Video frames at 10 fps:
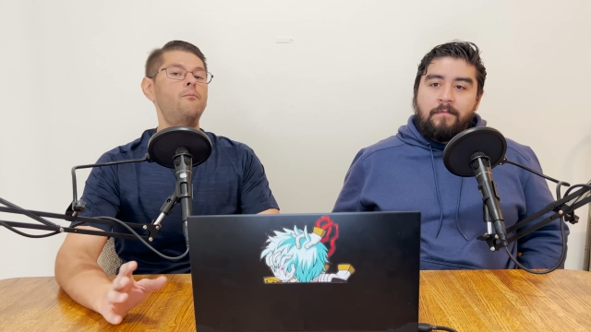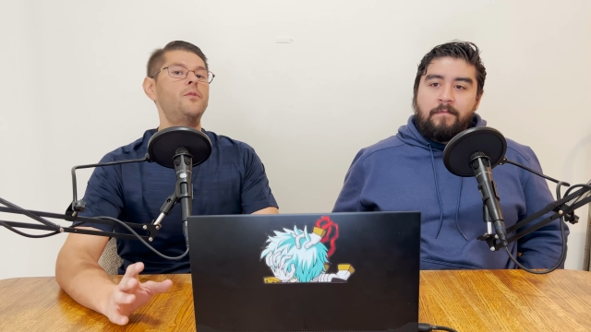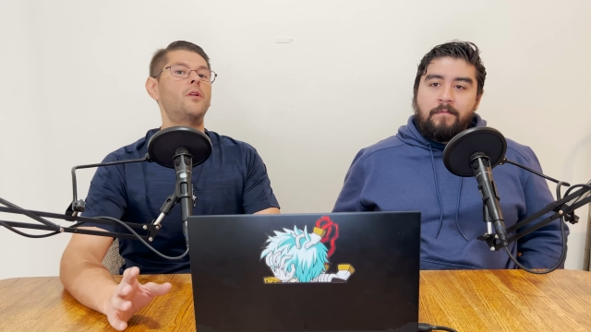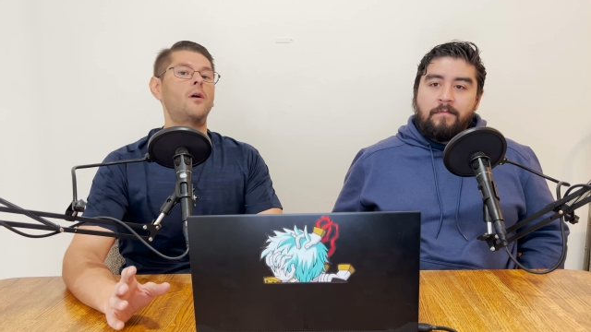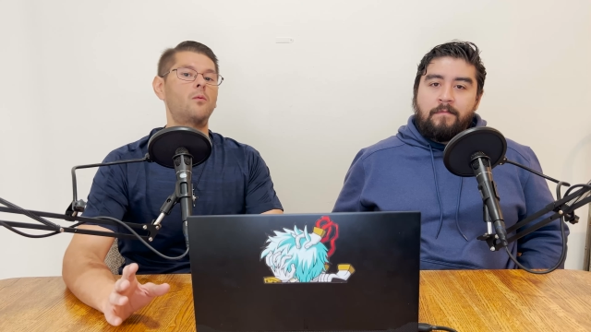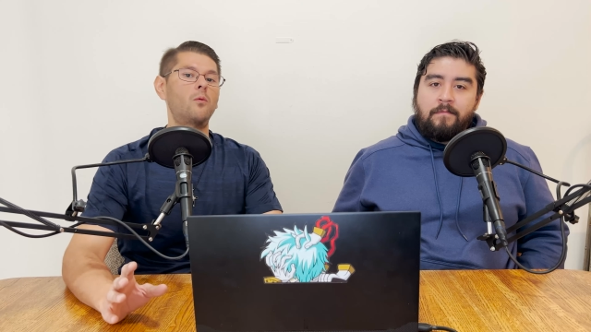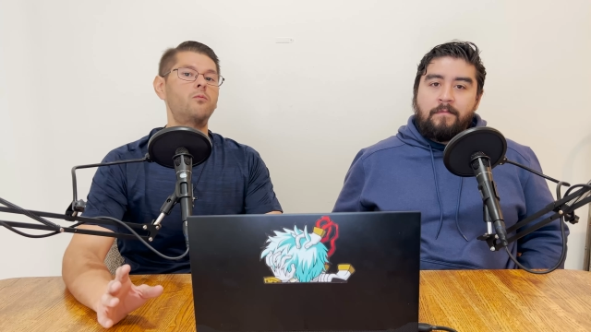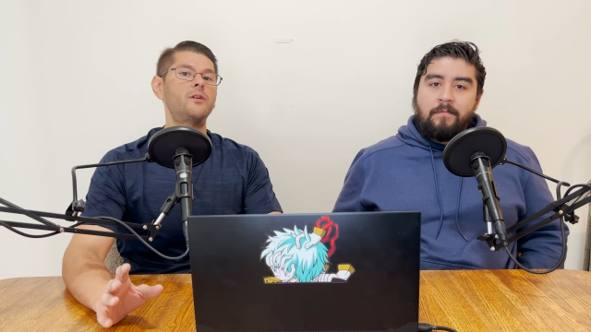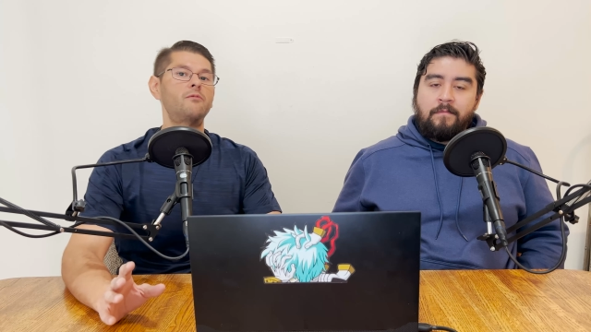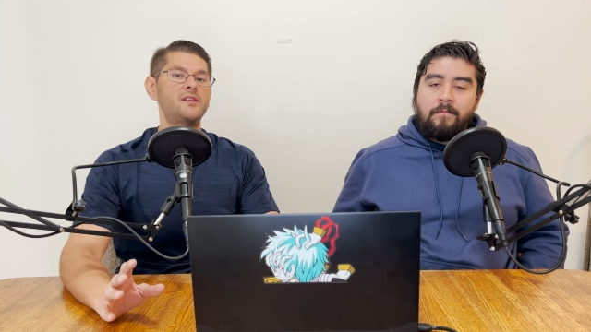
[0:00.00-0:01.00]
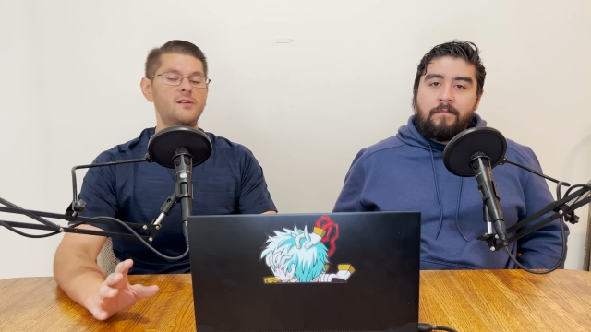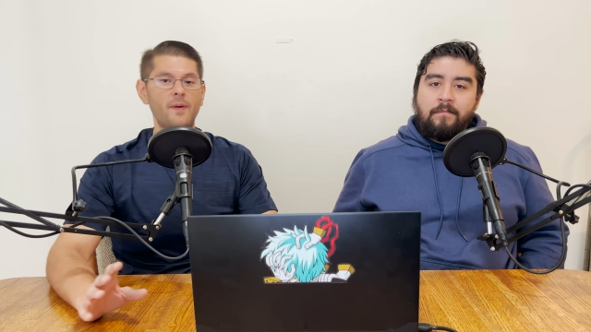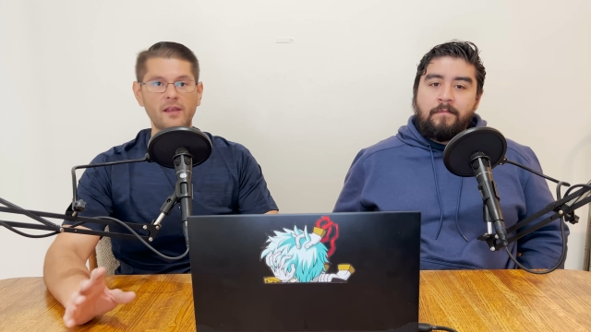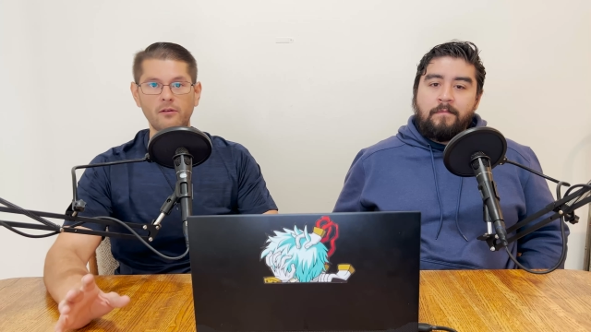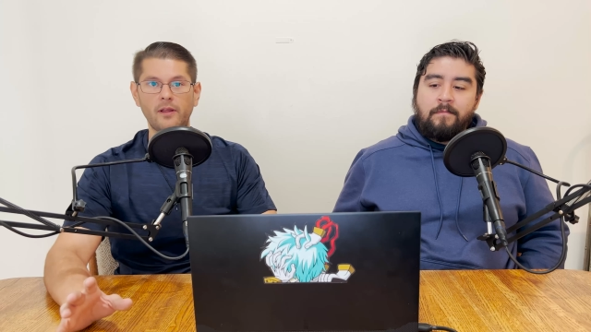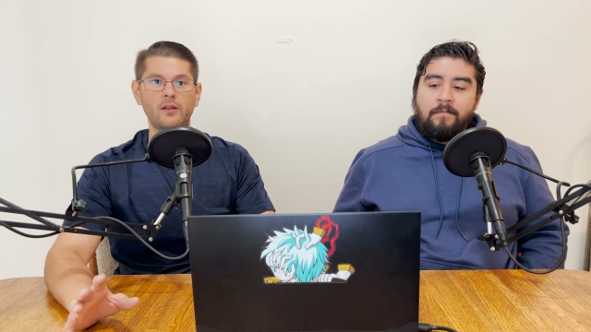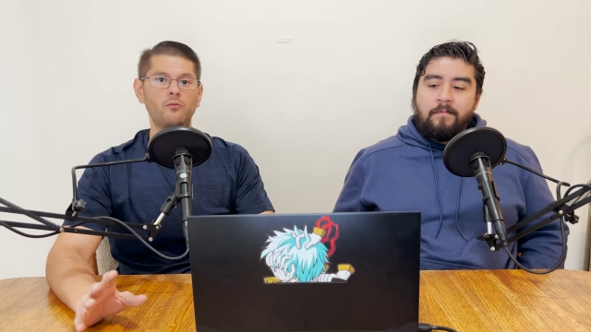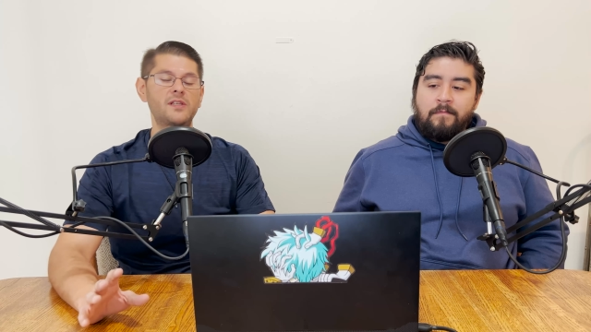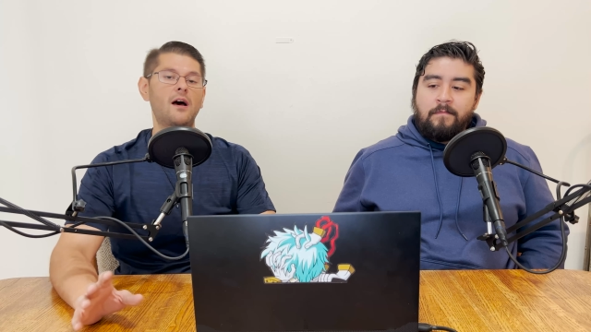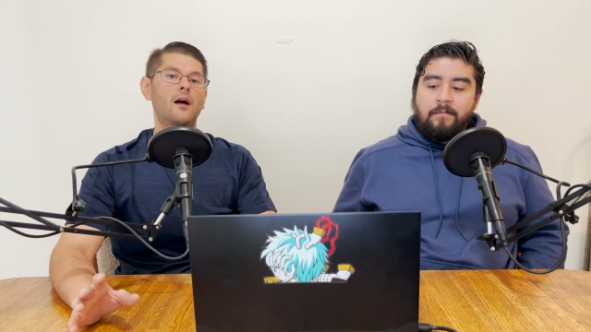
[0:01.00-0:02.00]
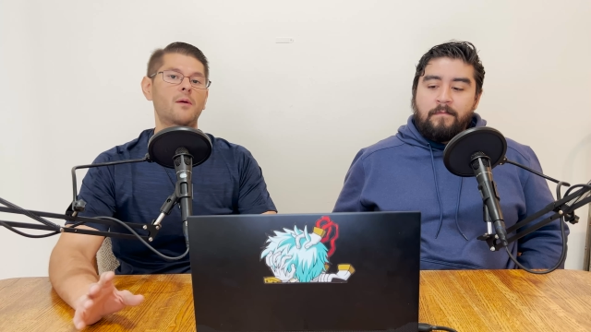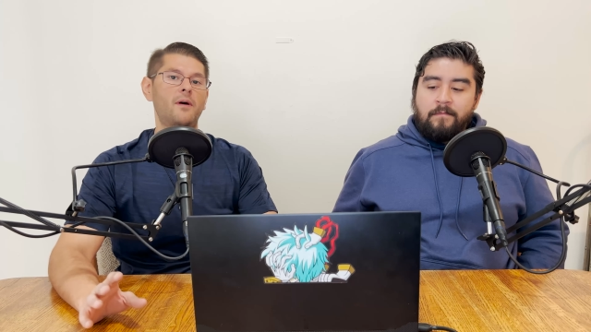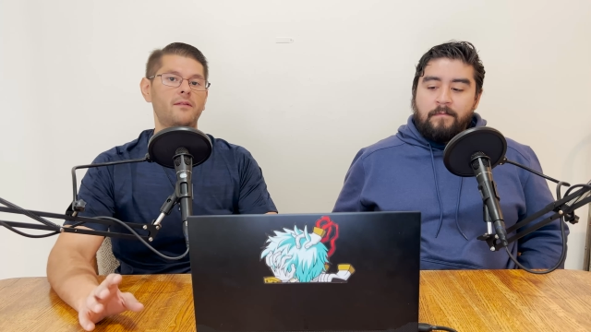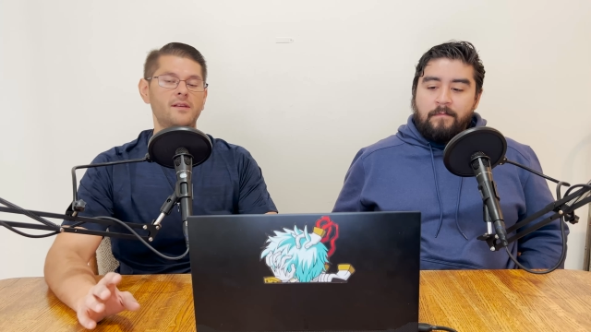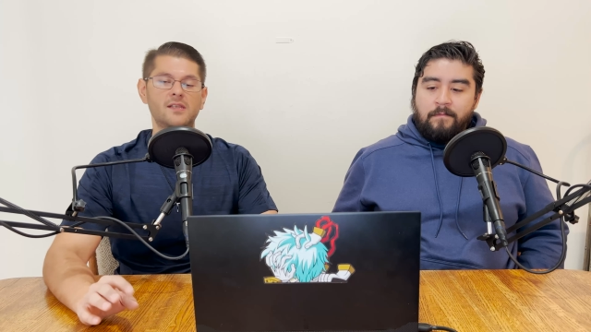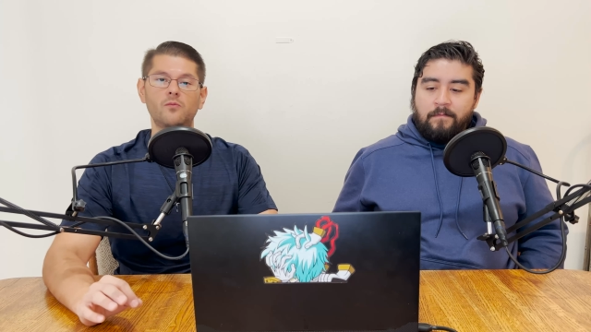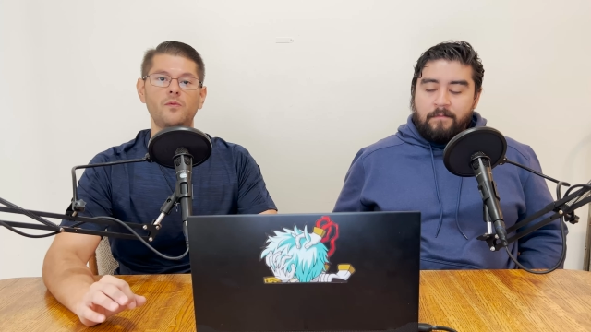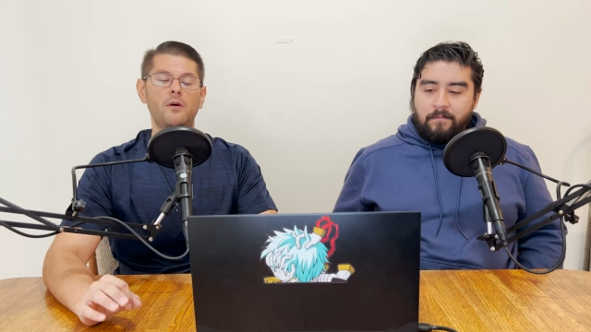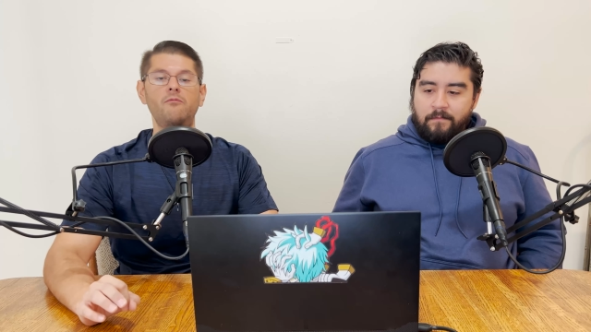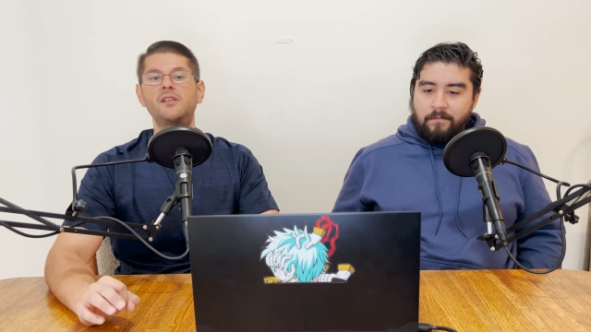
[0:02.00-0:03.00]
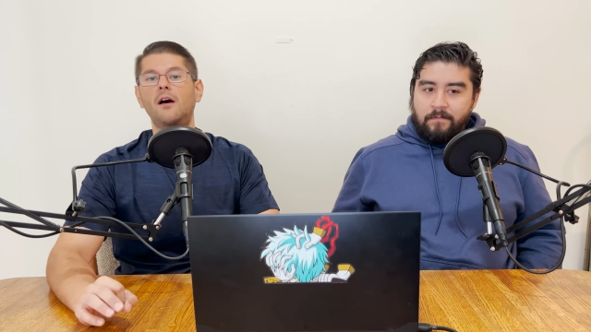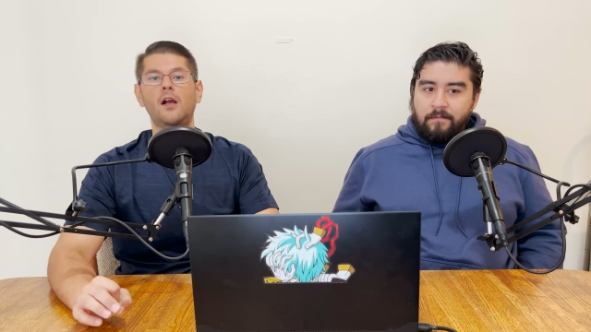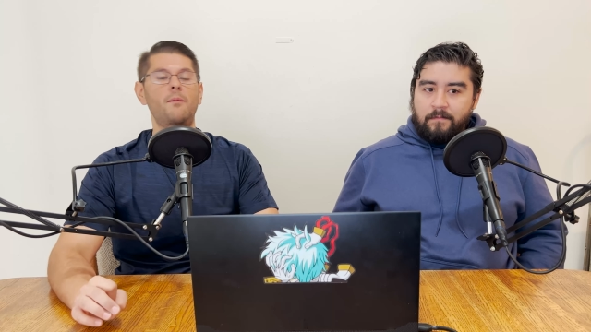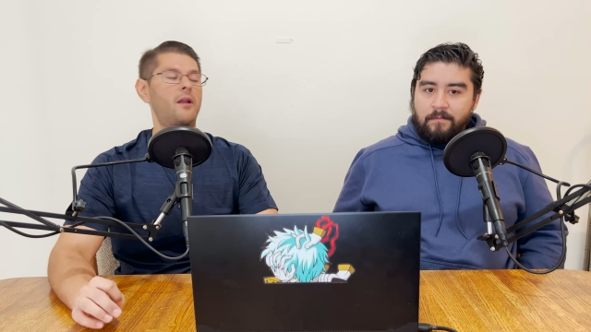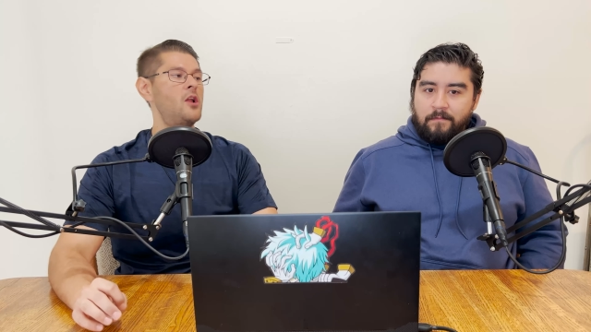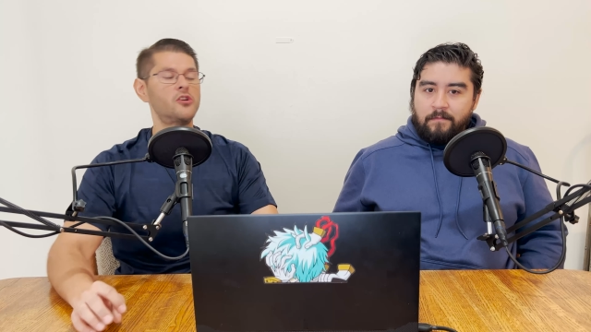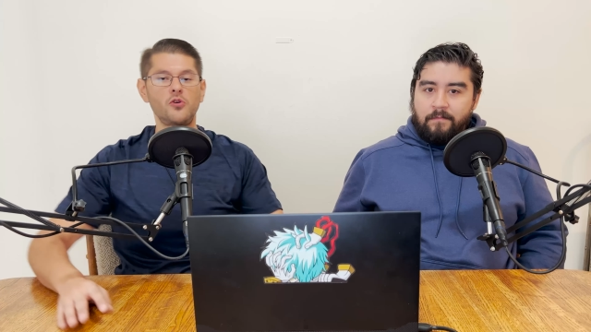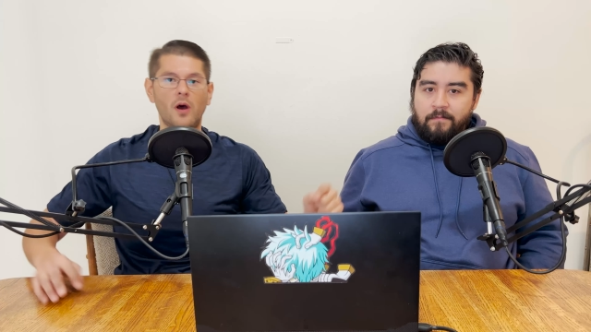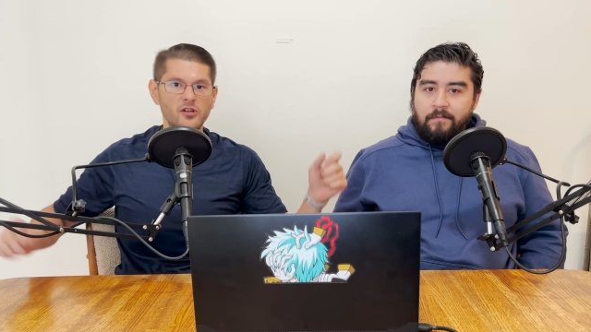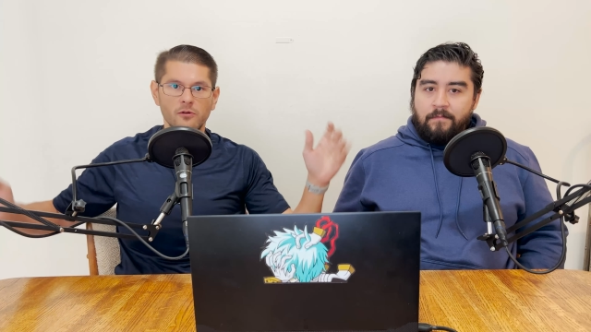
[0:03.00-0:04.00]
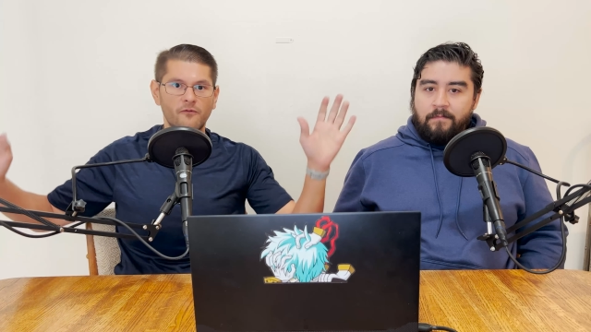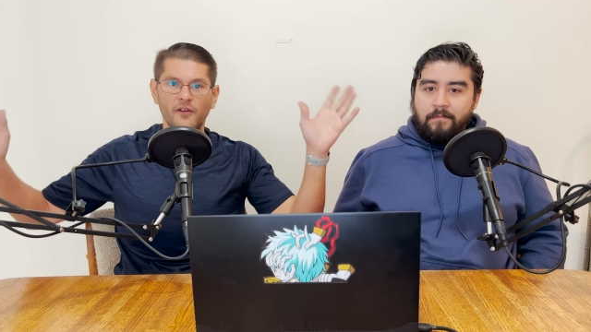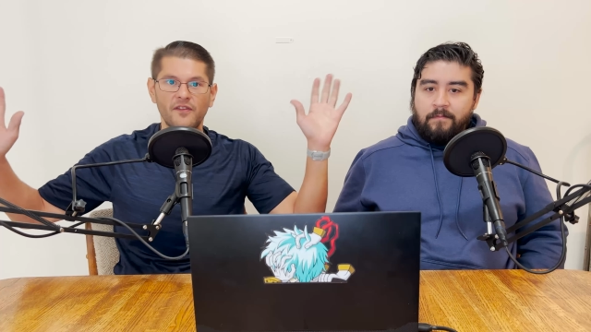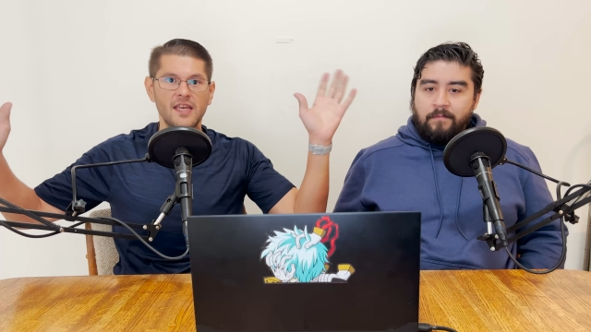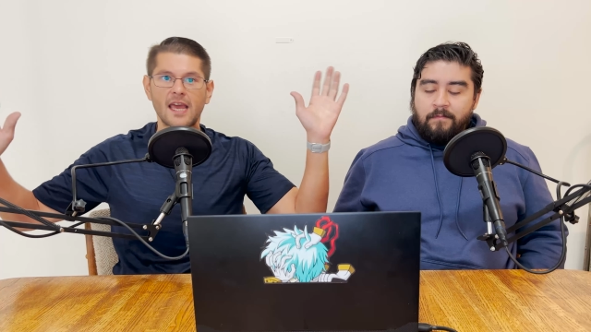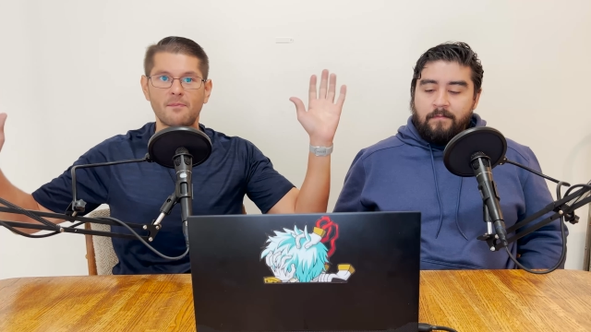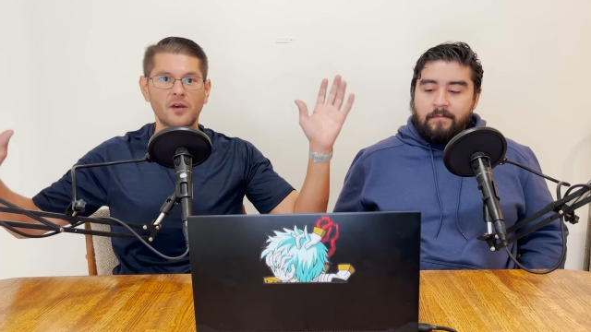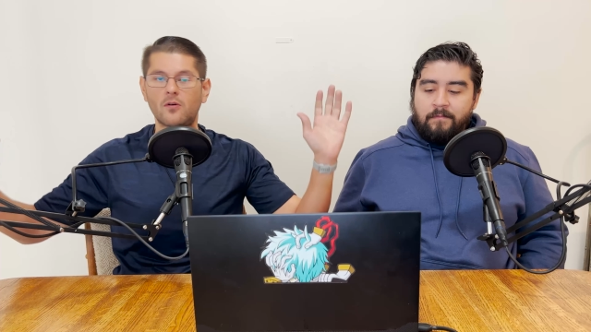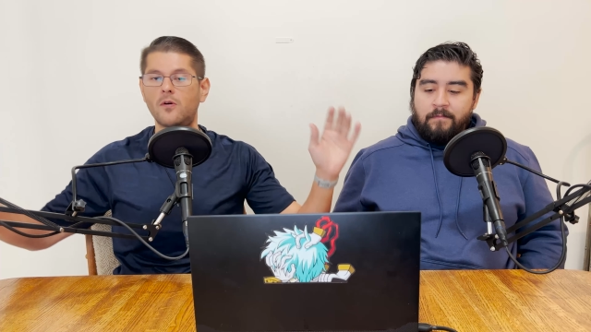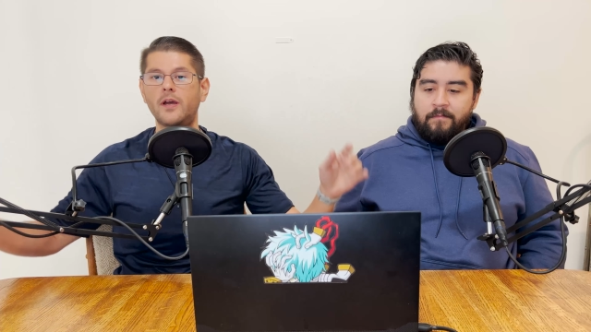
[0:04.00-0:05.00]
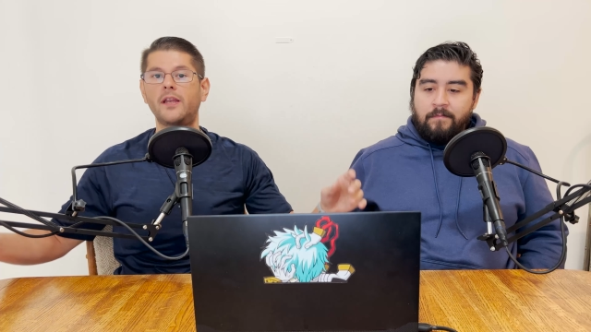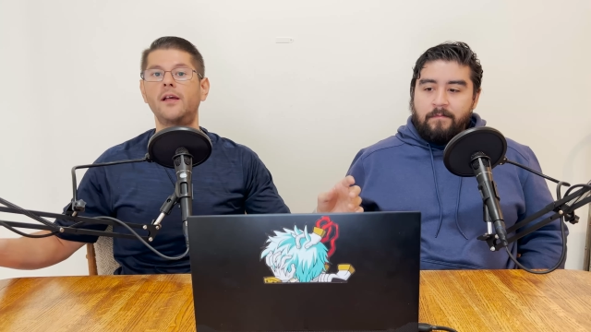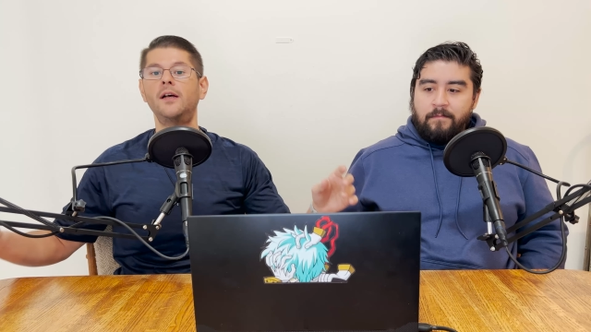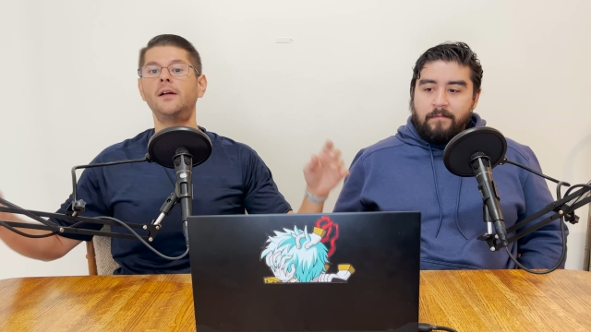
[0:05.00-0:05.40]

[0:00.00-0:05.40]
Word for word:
Speaker 1: you know, we, we speculate and we talk about this and, and we talk about two hundred fifty K Bitcoin.